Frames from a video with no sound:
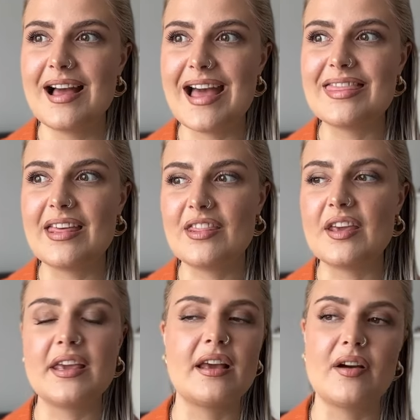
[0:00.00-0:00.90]
And then
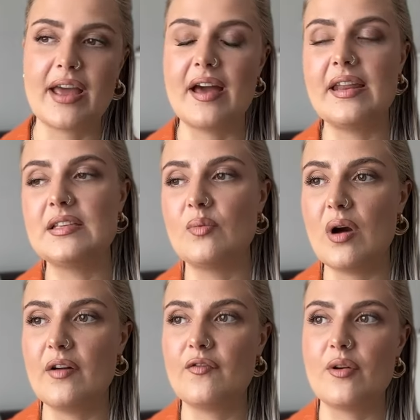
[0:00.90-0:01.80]
thinking, okay, I need to
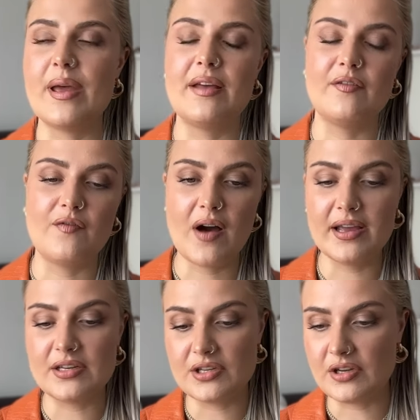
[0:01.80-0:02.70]
work through it and
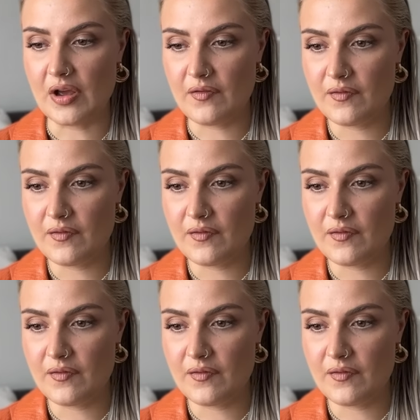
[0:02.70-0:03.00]
find, you know,